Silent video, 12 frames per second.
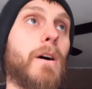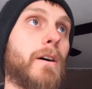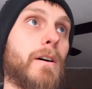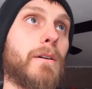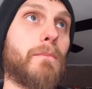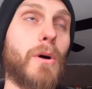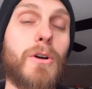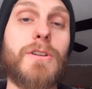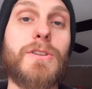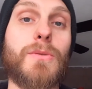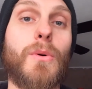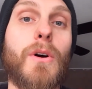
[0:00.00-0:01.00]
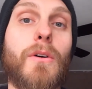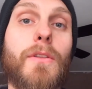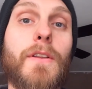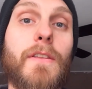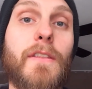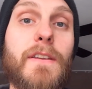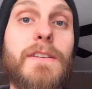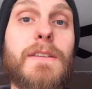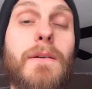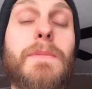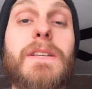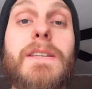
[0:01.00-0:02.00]
uh, March 12th,
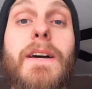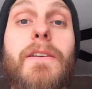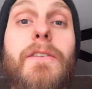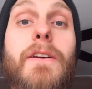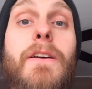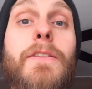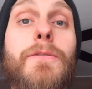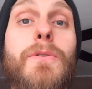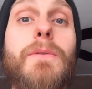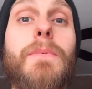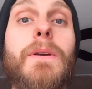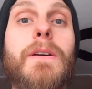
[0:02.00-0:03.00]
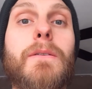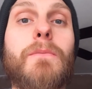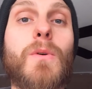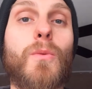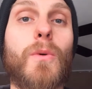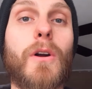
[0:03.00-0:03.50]
this coming Saturday at 3 p.m.